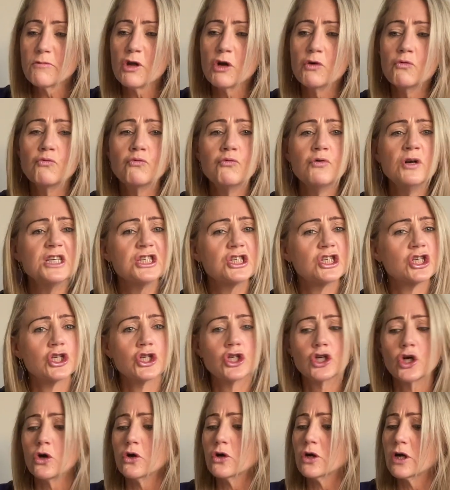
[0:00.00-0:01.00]
Rich
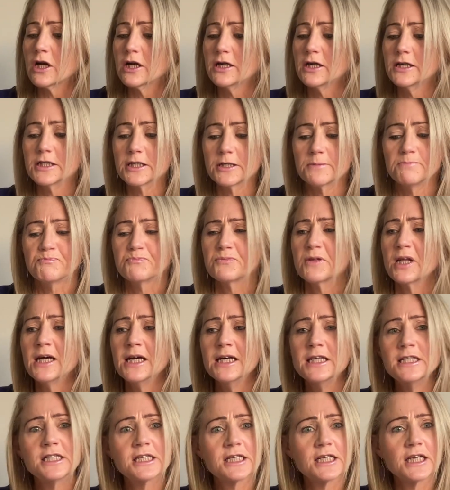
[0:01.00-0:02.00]
chocolate,
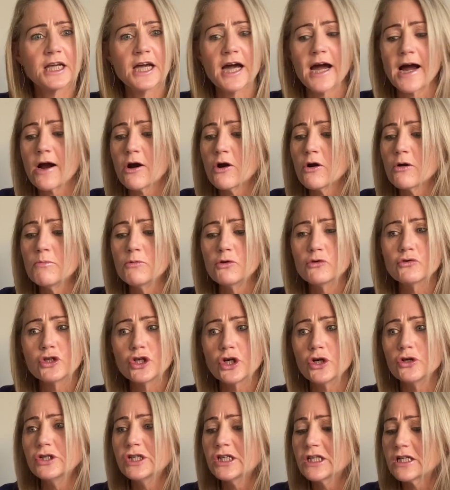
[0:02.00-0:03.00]
hints of caramel,
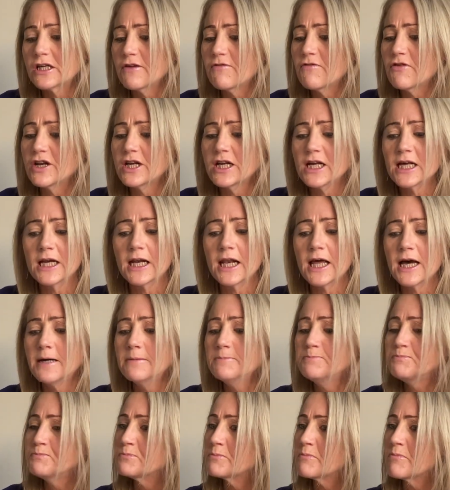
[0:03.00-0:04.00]
toasty
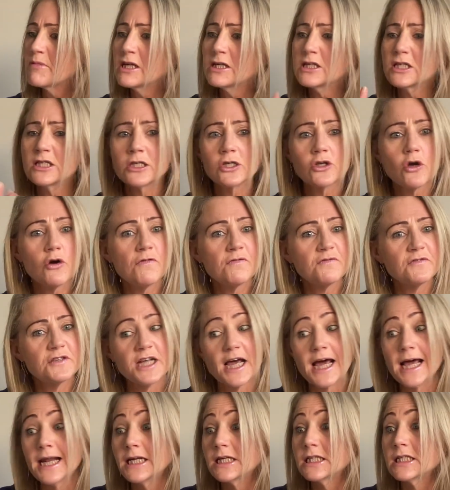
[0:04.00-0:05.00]
vanilla, soft
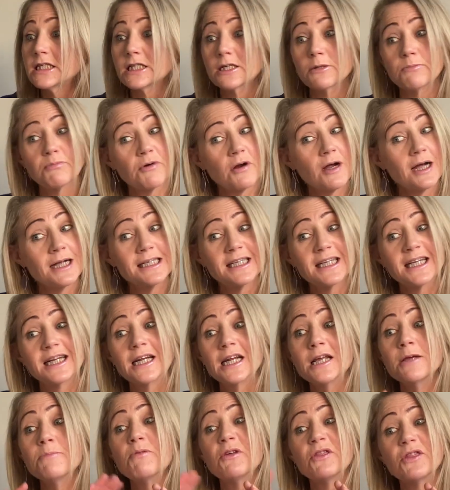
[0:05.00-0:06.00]
tannin
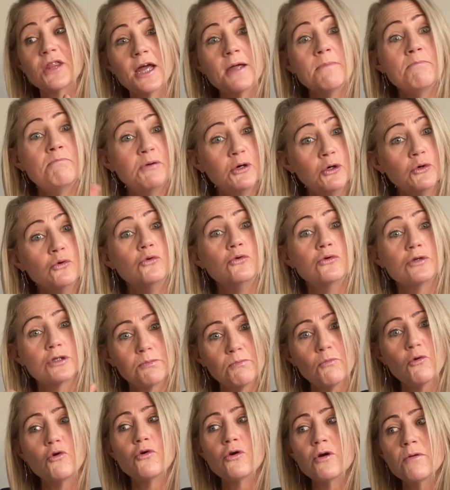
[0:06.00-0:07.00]
surprisingly, but they build
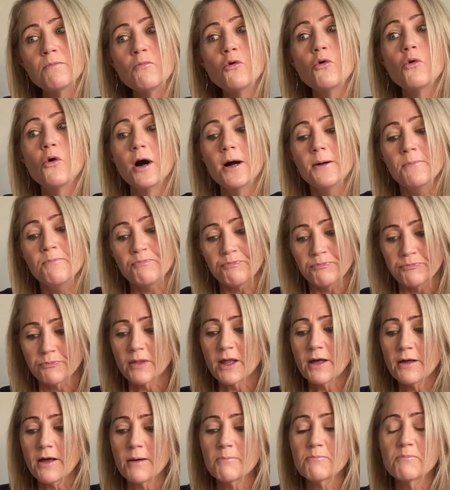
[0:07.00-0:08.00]
more and more
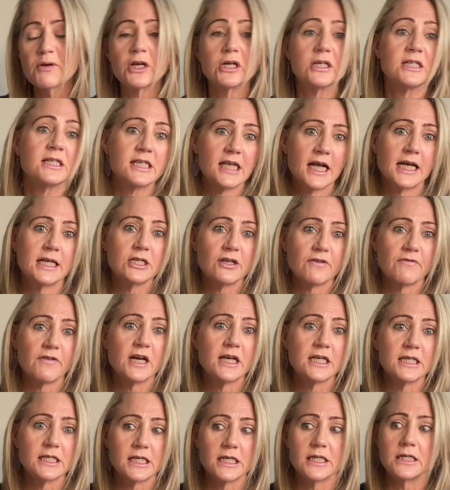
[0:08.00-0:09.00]
because
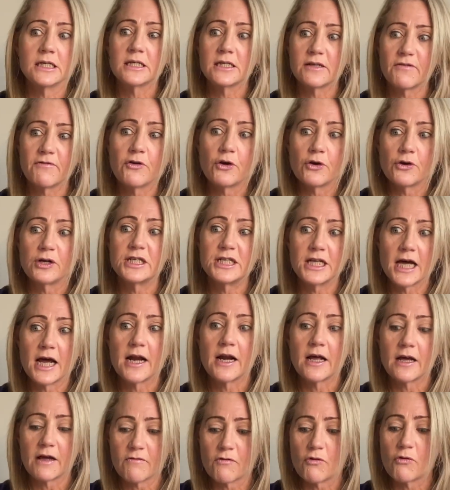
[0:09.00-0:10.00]
Sangiovese is a very
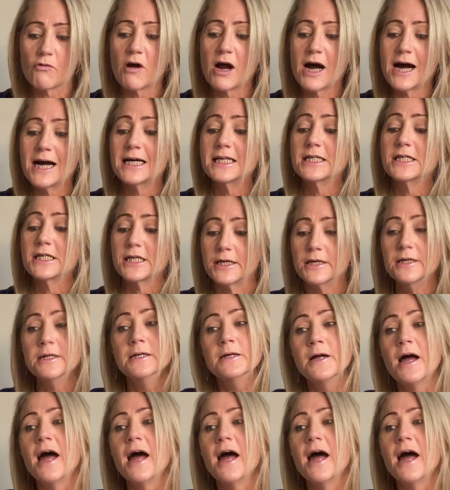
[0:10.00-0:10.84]
tannic variety.